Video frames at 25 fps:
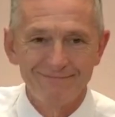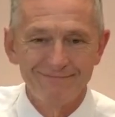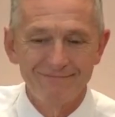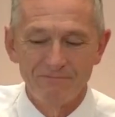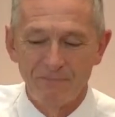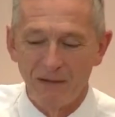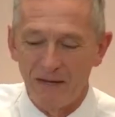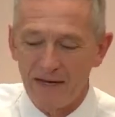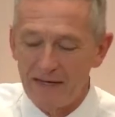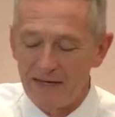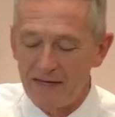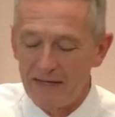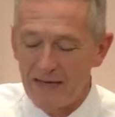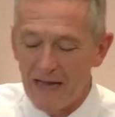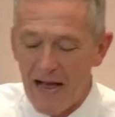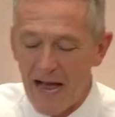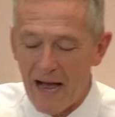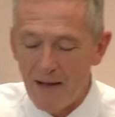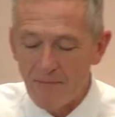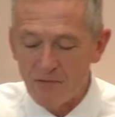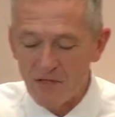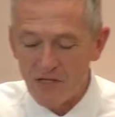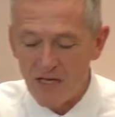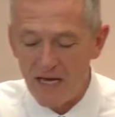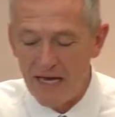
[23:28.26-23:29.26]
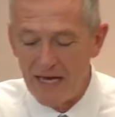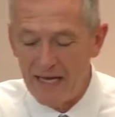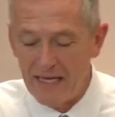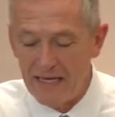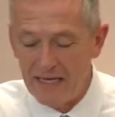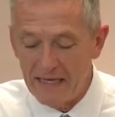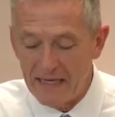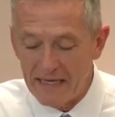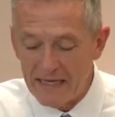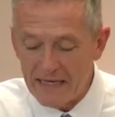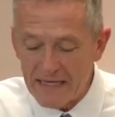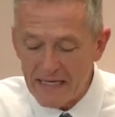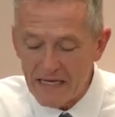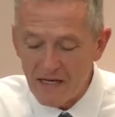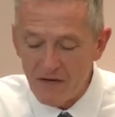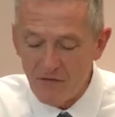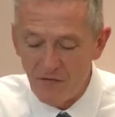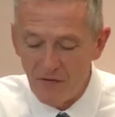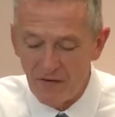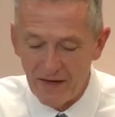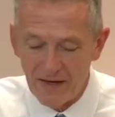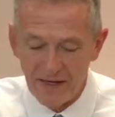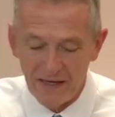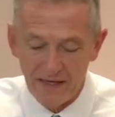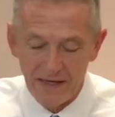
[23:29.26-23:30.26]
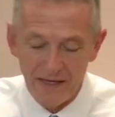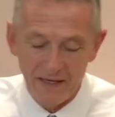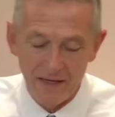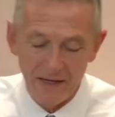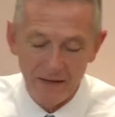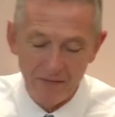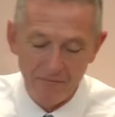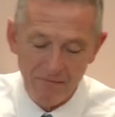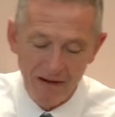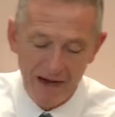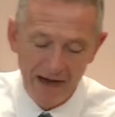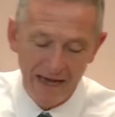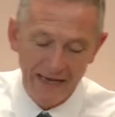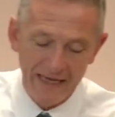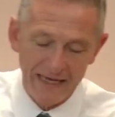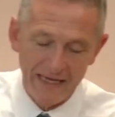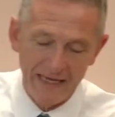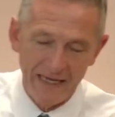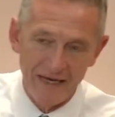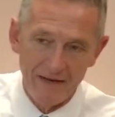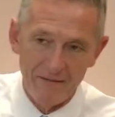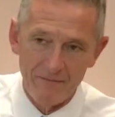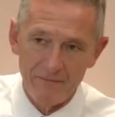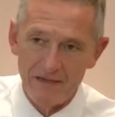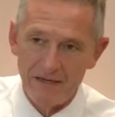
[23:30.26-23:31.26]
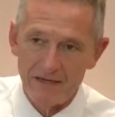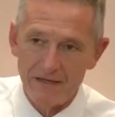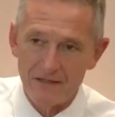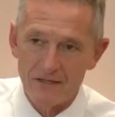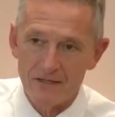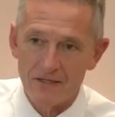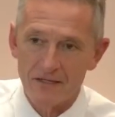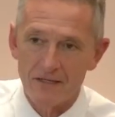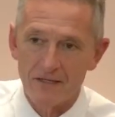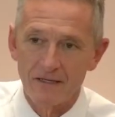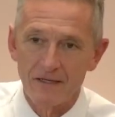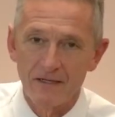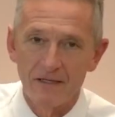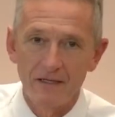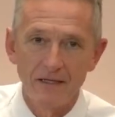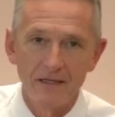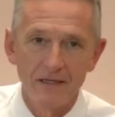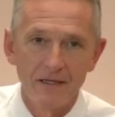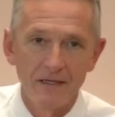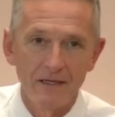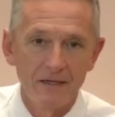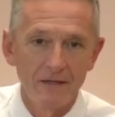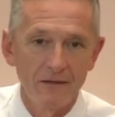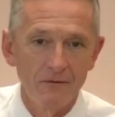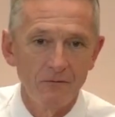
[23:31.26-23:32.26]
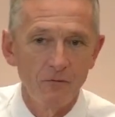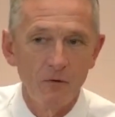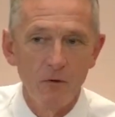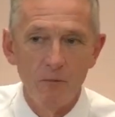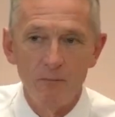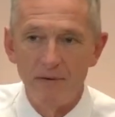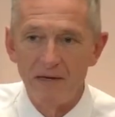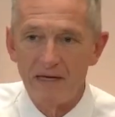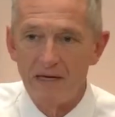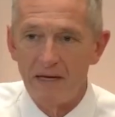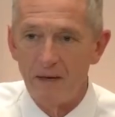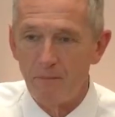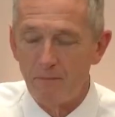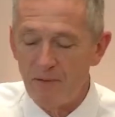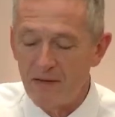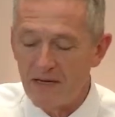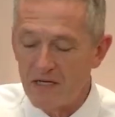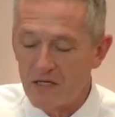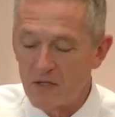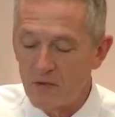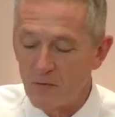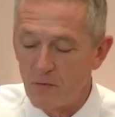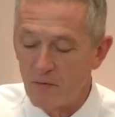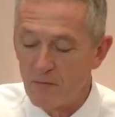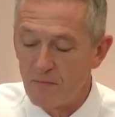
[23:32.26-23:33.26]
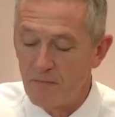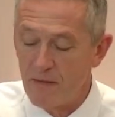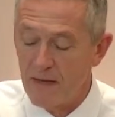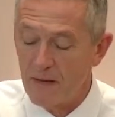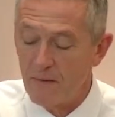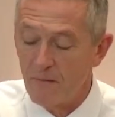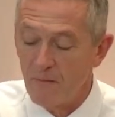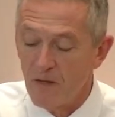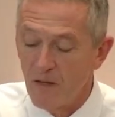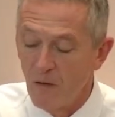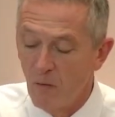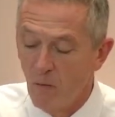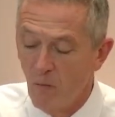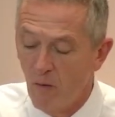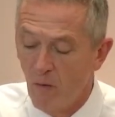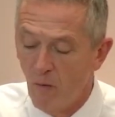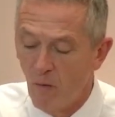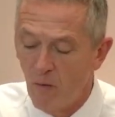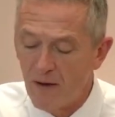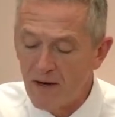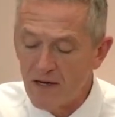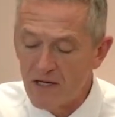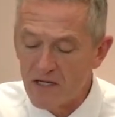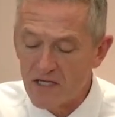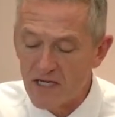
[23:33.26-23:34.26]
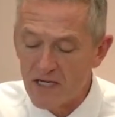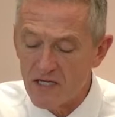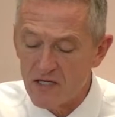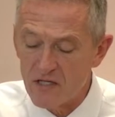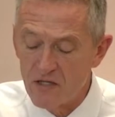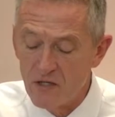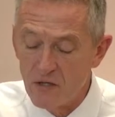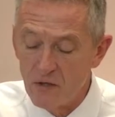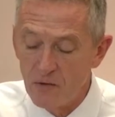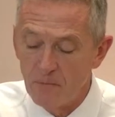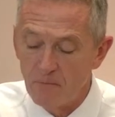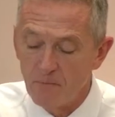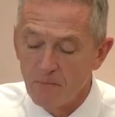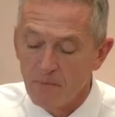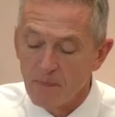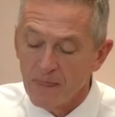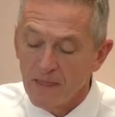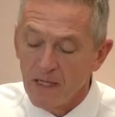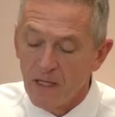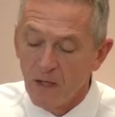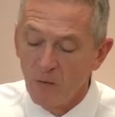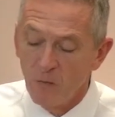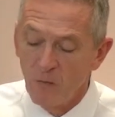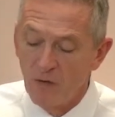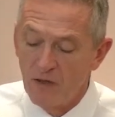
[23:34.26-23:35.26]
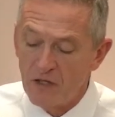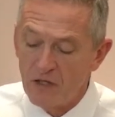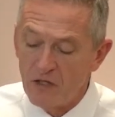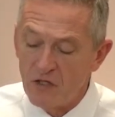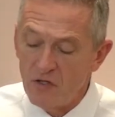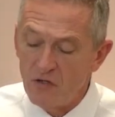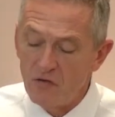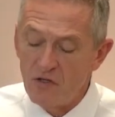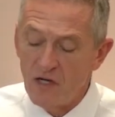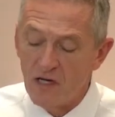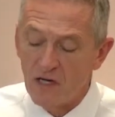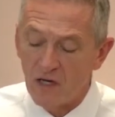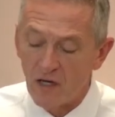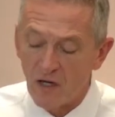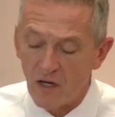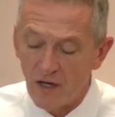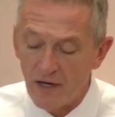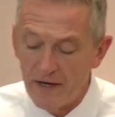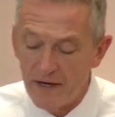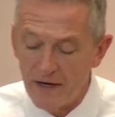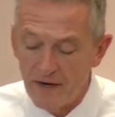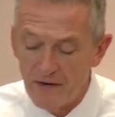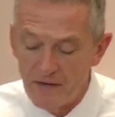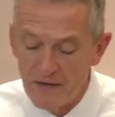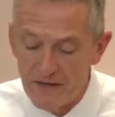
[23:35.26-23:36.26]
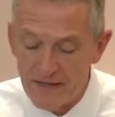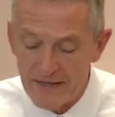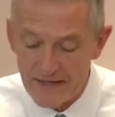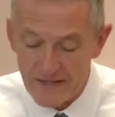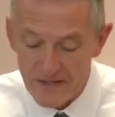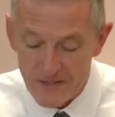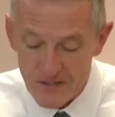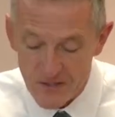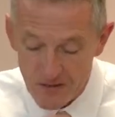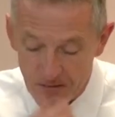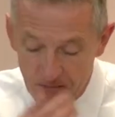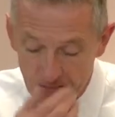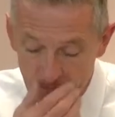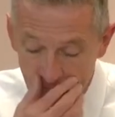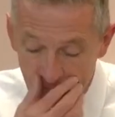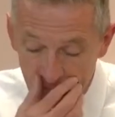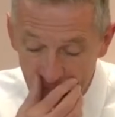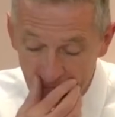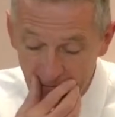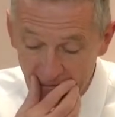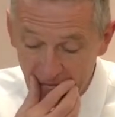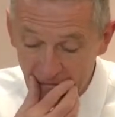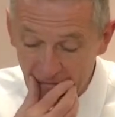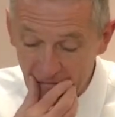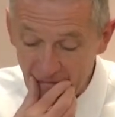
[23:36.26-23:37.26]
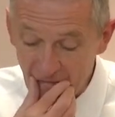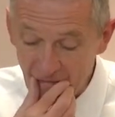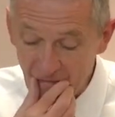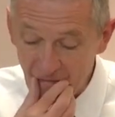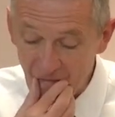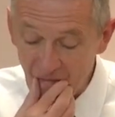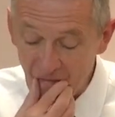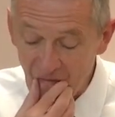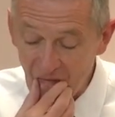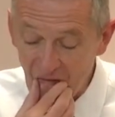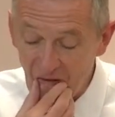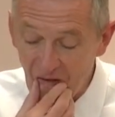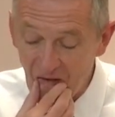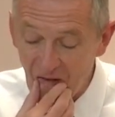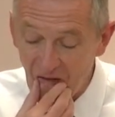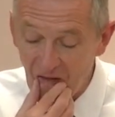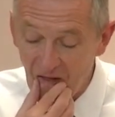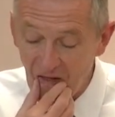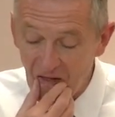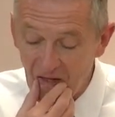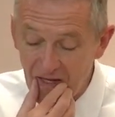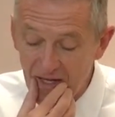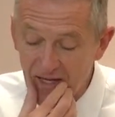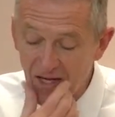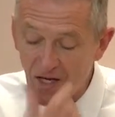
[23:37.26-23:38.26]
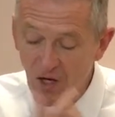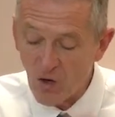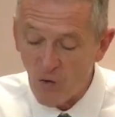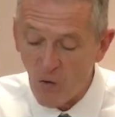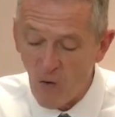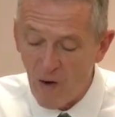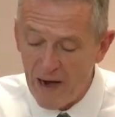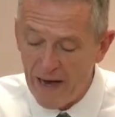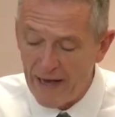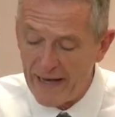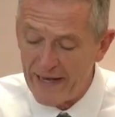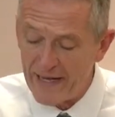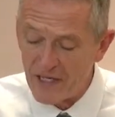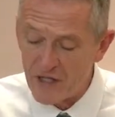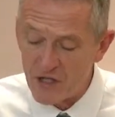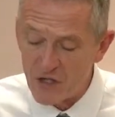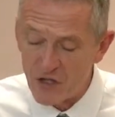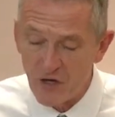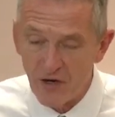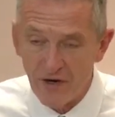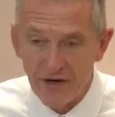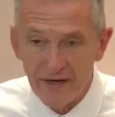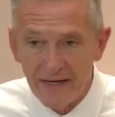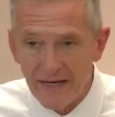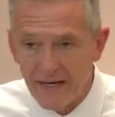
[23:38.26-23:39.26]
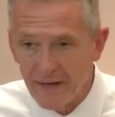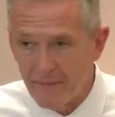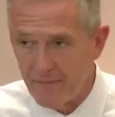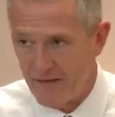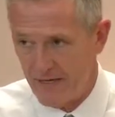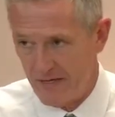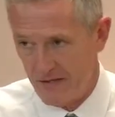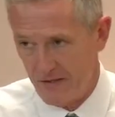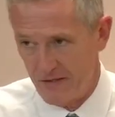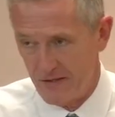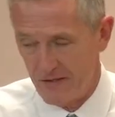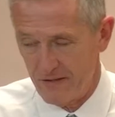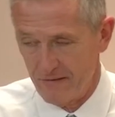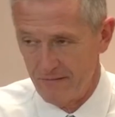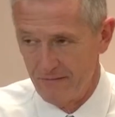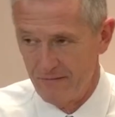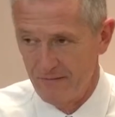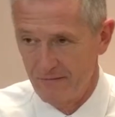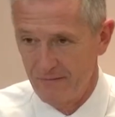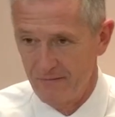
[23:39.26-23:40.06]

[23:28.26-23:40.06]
But I'm saying even my enemies will be at peace with me. Well, what does this do? When you declare this, it quiets your enemies.